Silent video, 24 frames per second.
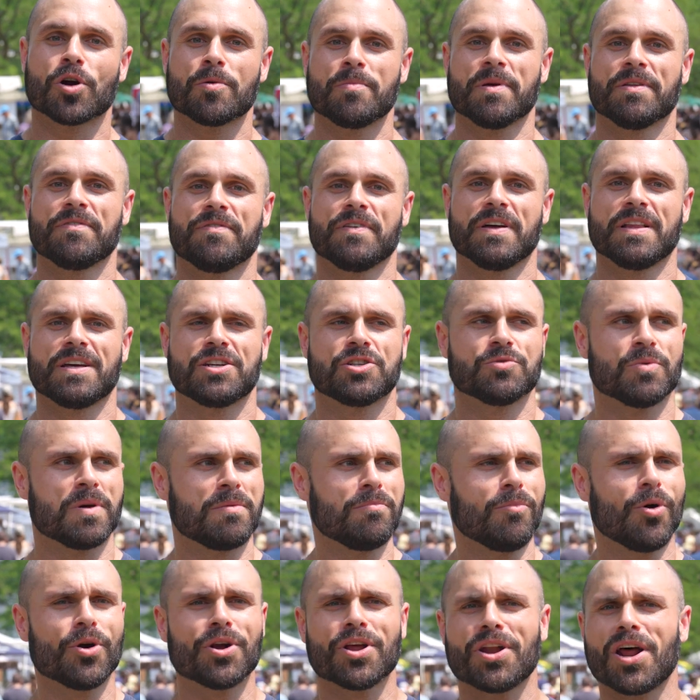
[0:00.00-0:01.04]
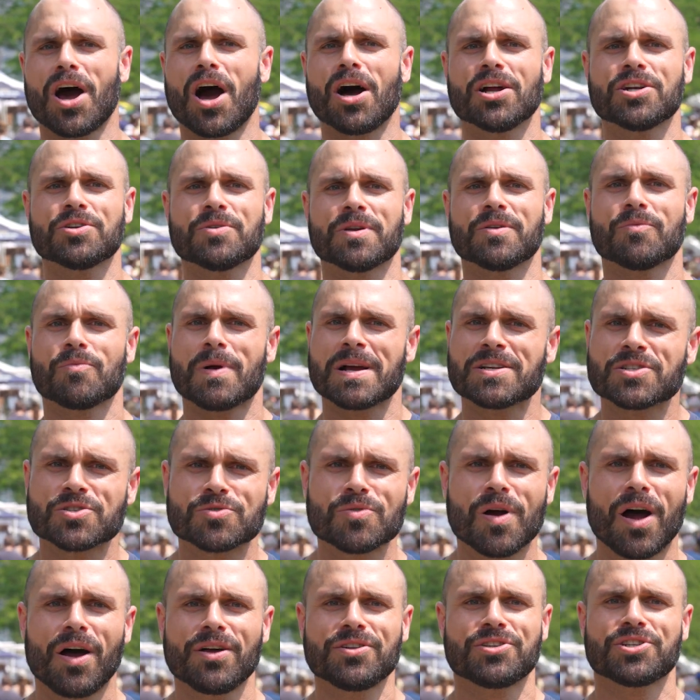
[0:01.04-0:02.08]
urban village with more than 100
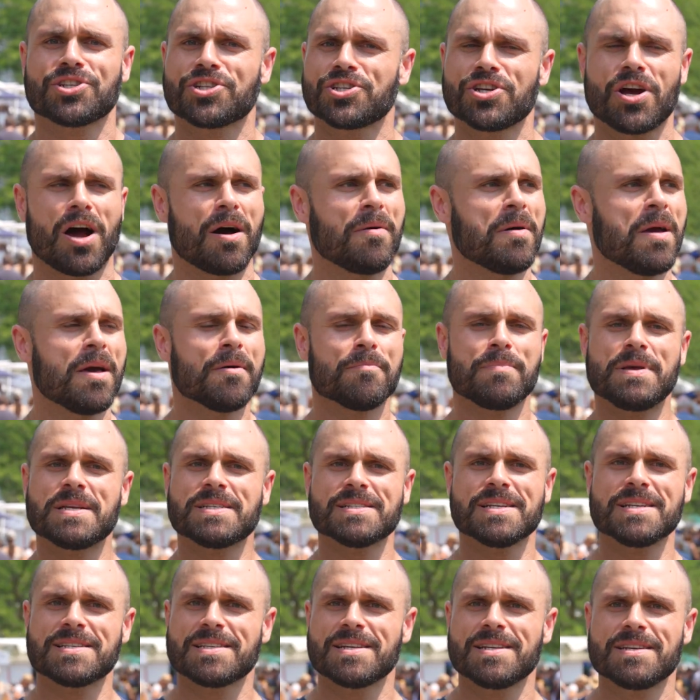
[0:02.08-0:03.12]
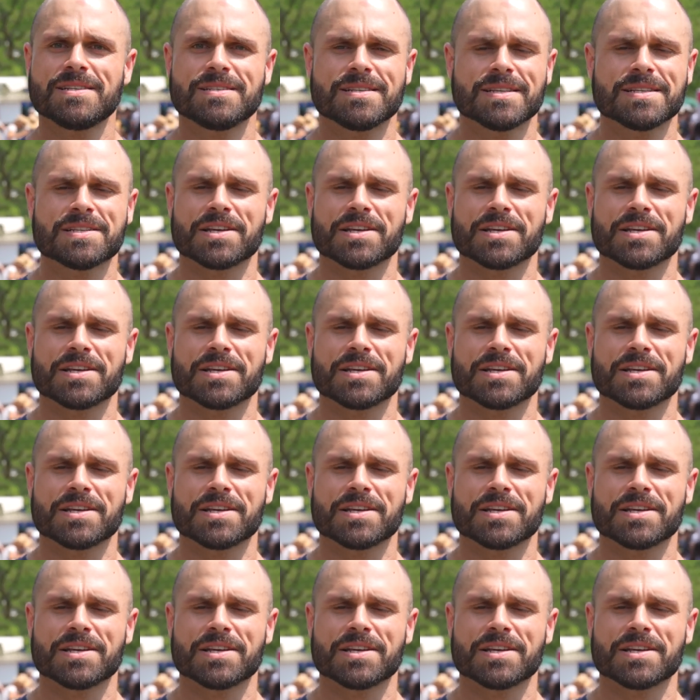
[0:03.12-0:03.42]
restaurants, shops, businesses.